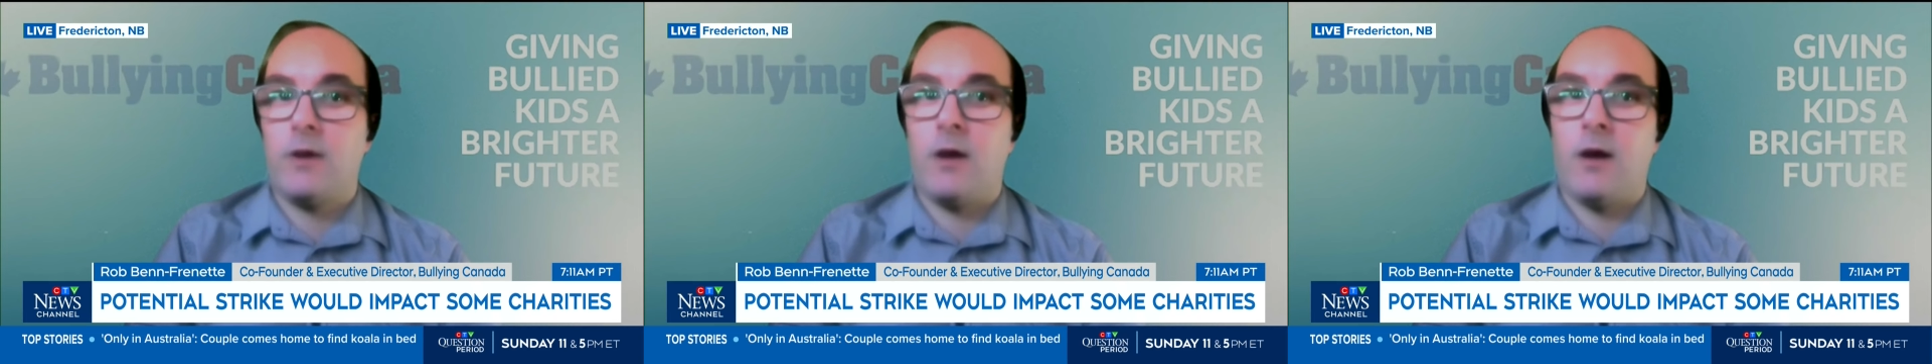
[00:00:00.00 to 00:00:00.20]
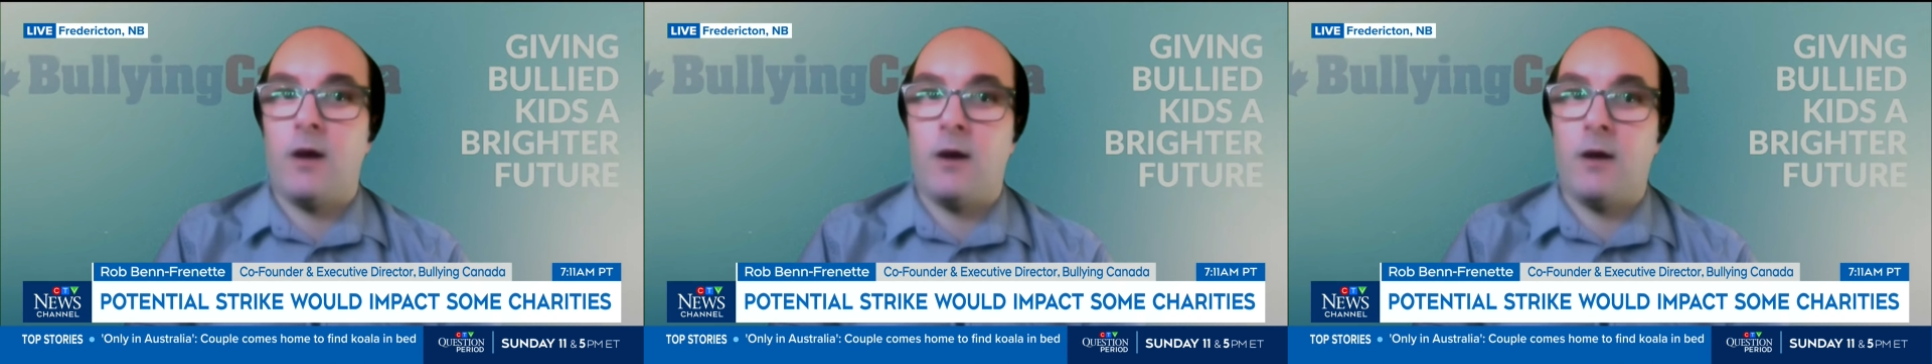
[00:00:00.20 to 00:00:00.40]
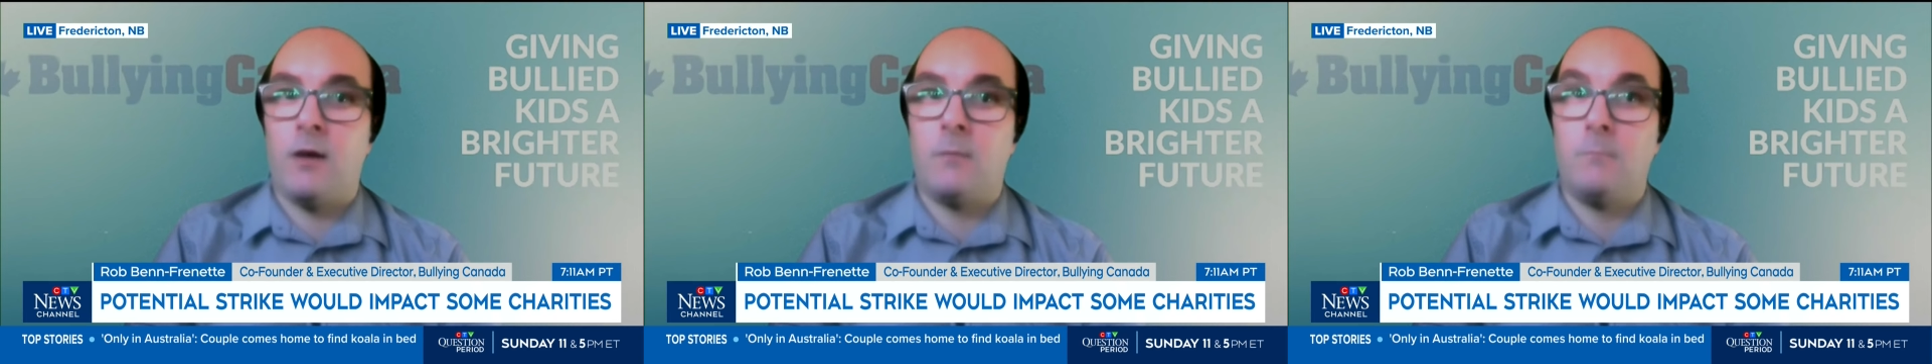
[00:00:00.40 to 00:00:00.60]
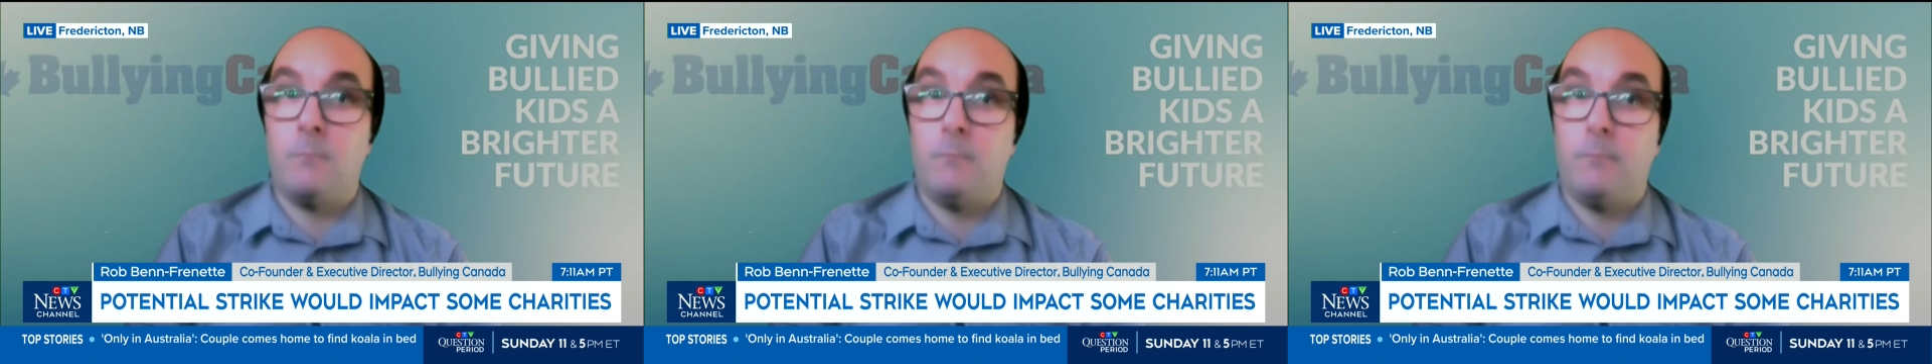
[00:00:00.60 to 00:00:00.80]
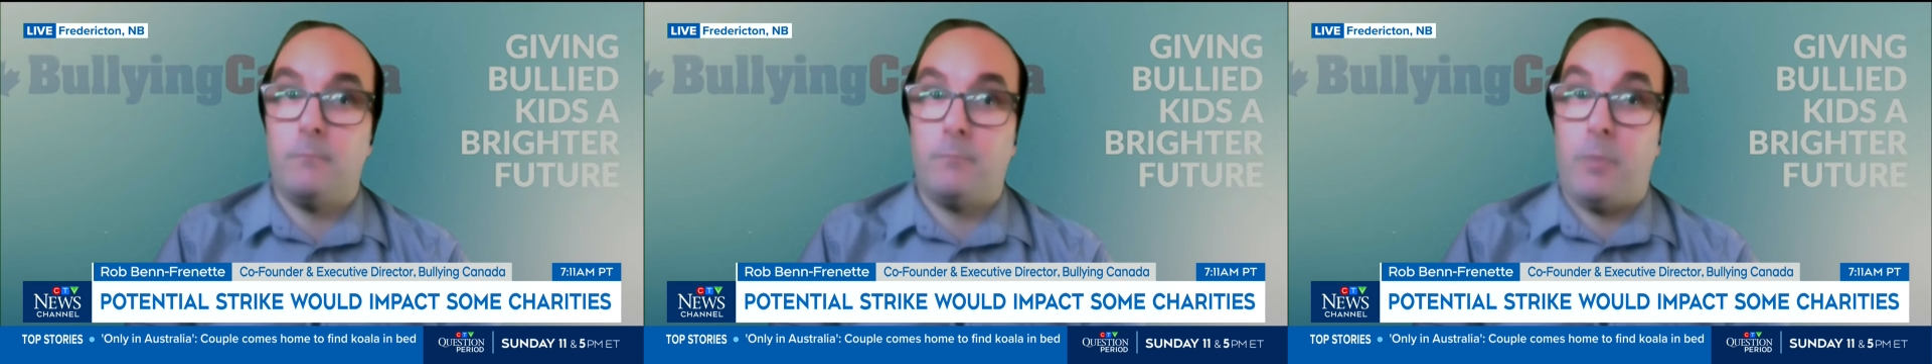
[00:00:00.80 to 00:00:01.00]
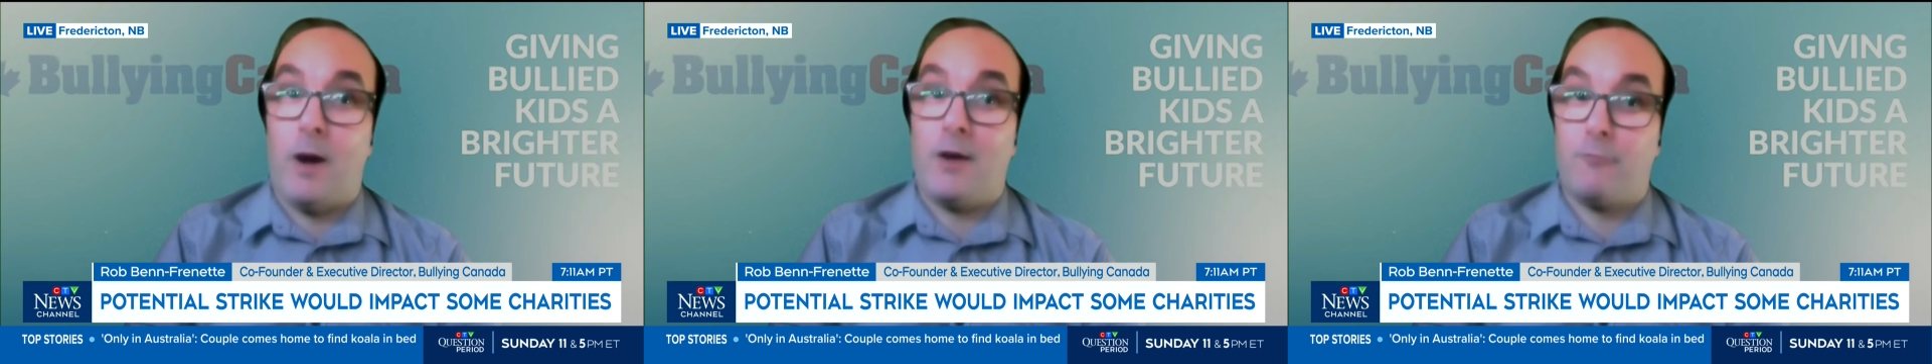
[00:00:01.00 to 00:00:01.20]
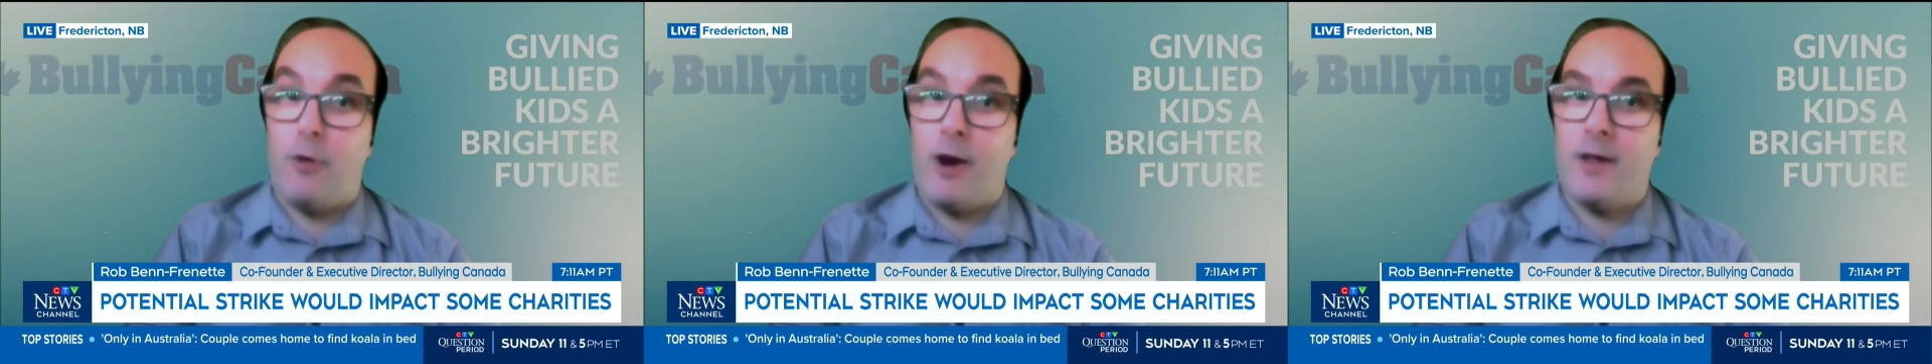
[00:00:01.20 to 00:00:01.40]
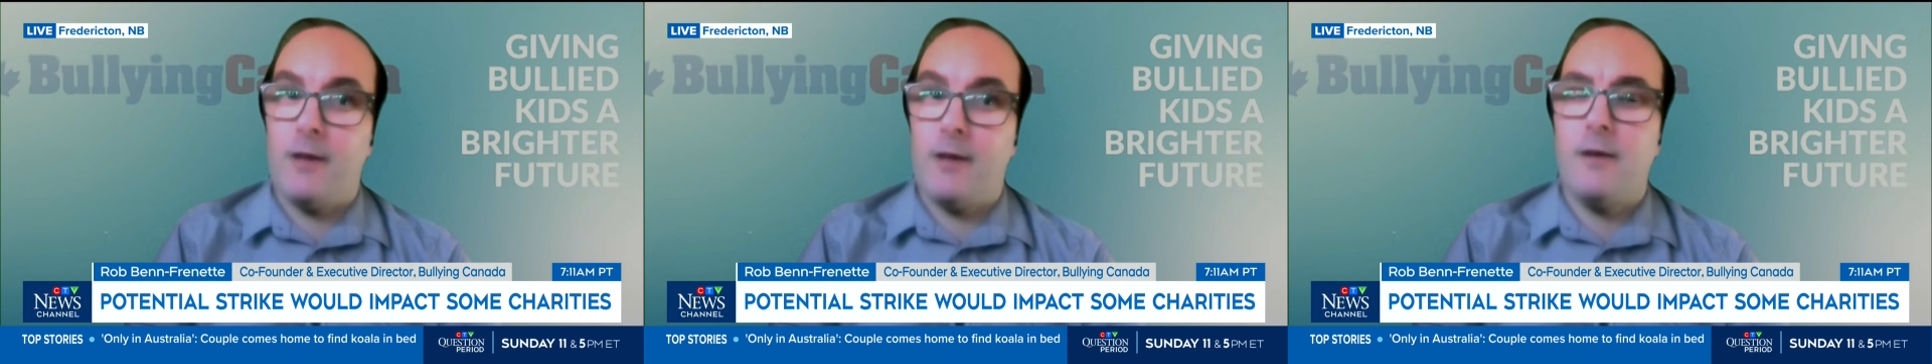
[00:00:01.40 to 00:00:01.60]
Um, by
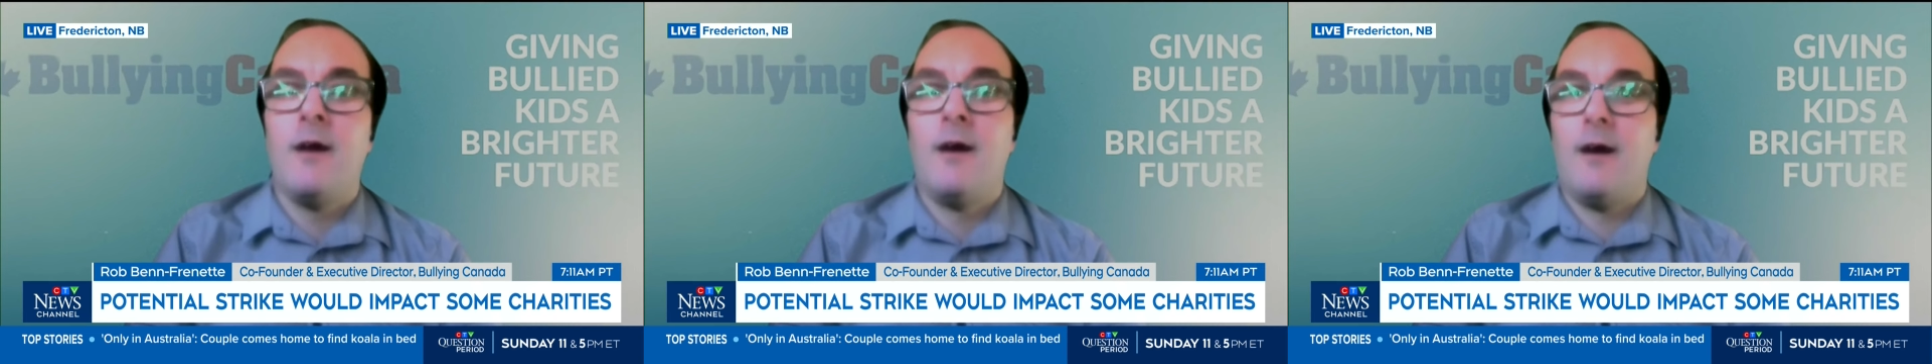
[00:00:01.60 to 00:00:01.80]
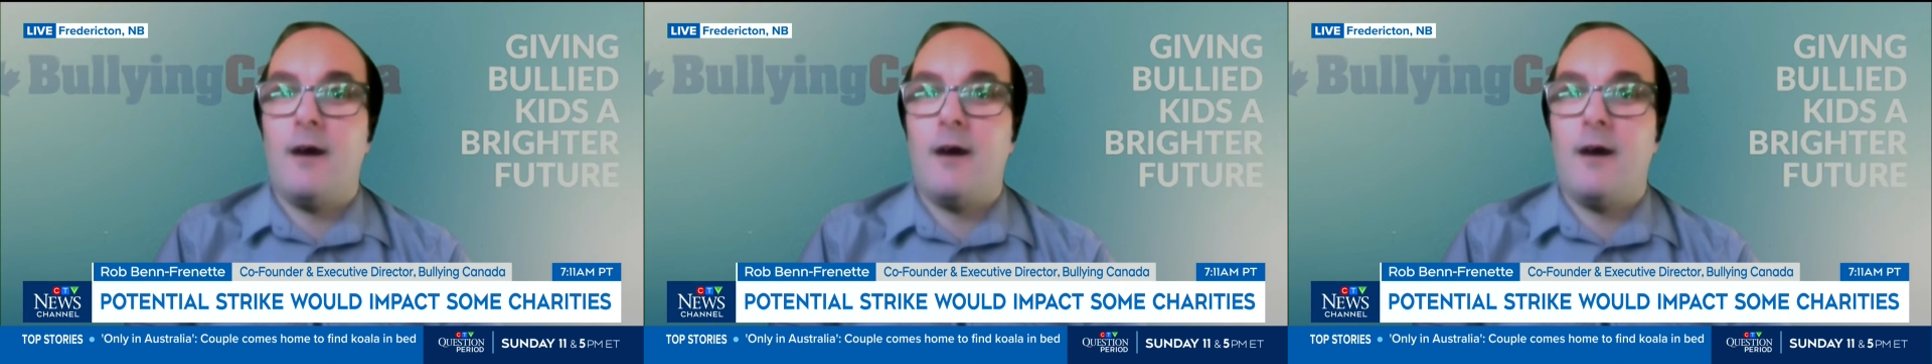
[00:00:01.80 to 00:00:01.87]
Friday.